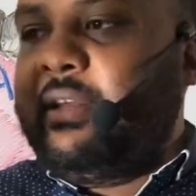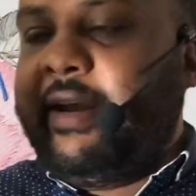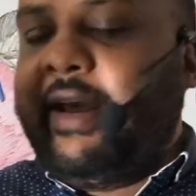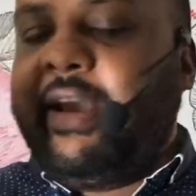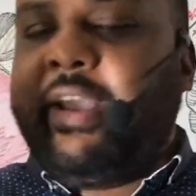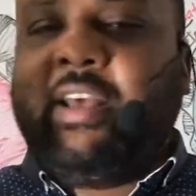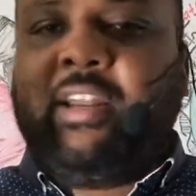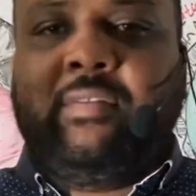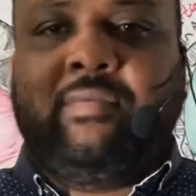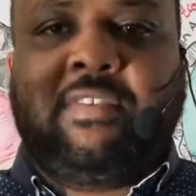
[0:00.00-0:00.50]

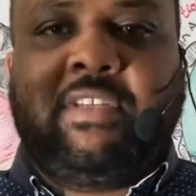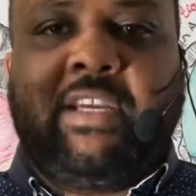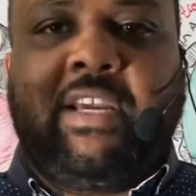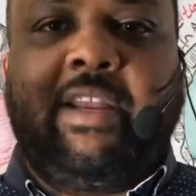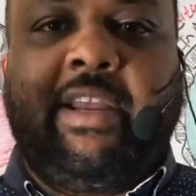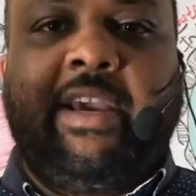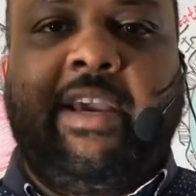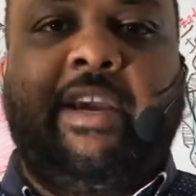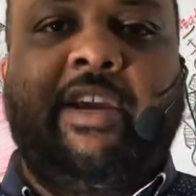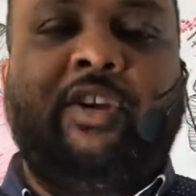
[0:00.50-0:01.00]
negative
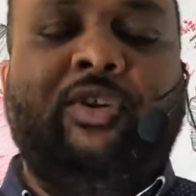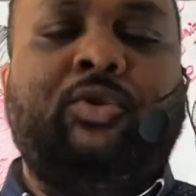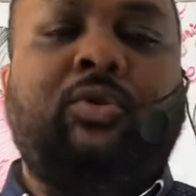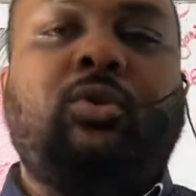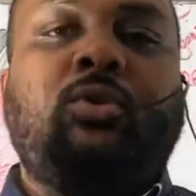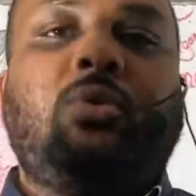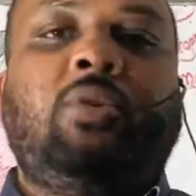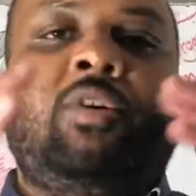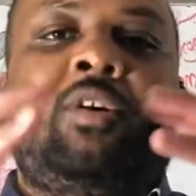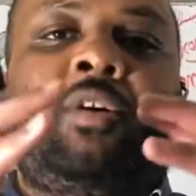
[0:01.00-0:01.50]
DNA can no
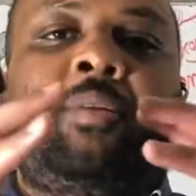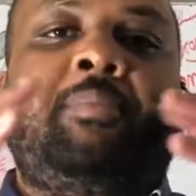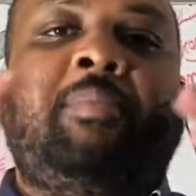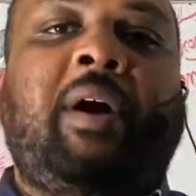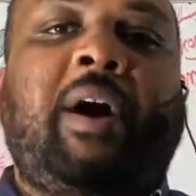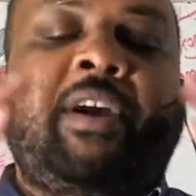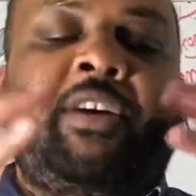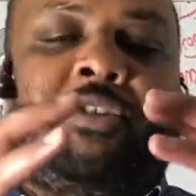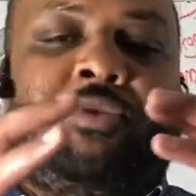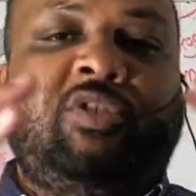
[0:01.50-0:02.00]
longer
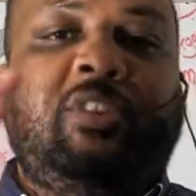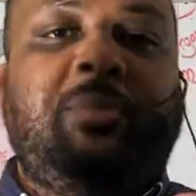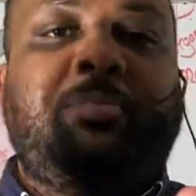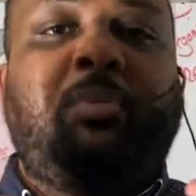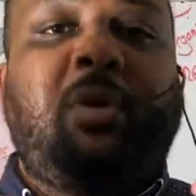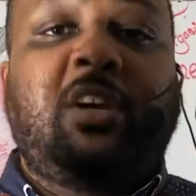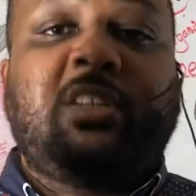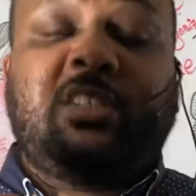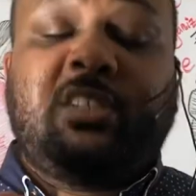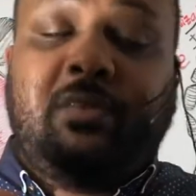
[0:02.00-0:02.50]
bind to the
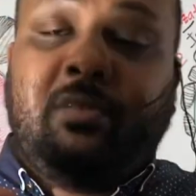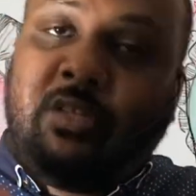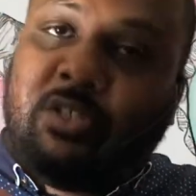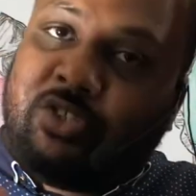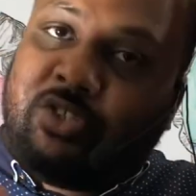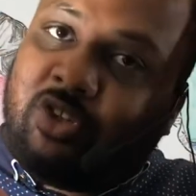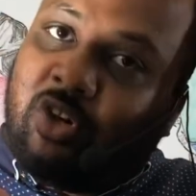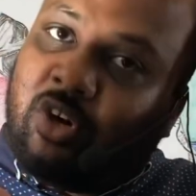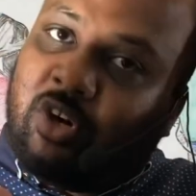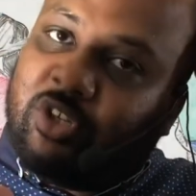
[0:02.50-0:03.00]
positively
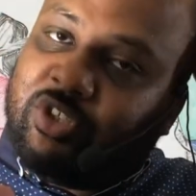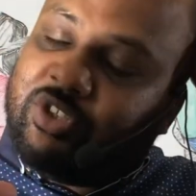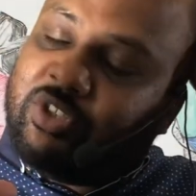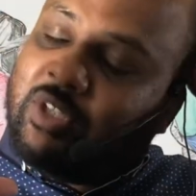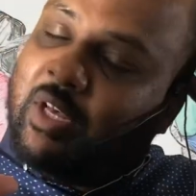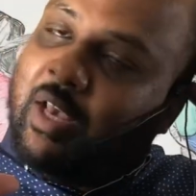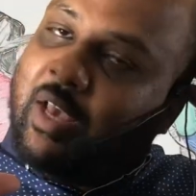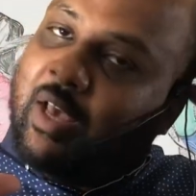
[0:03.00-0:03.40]
charged